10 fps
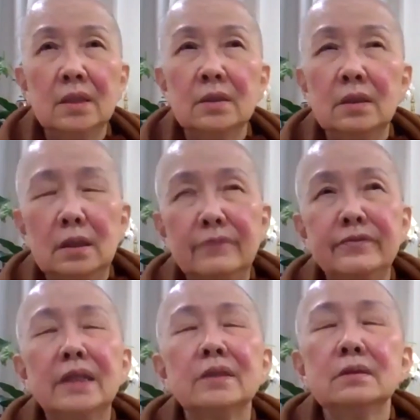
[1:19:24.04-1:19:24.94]
I've
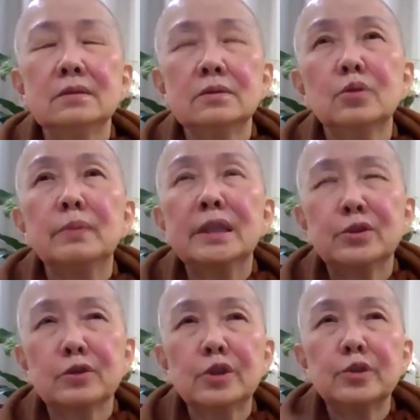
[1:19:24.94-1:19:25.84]
done so
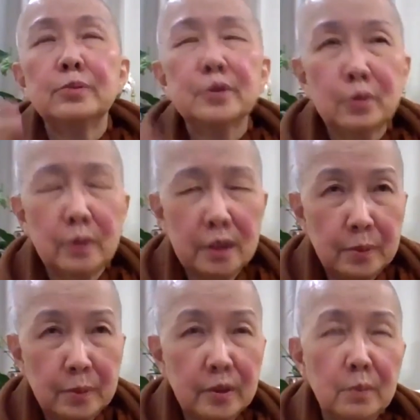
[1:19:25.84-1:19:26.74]
much to contribute towards
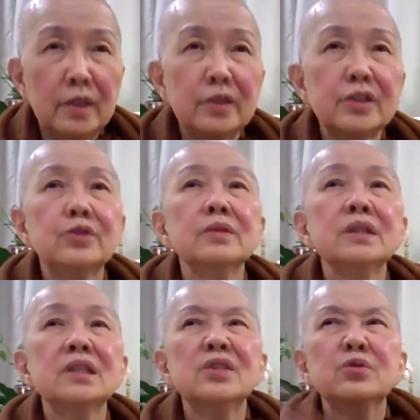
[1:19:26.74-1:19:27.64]
building monasteries,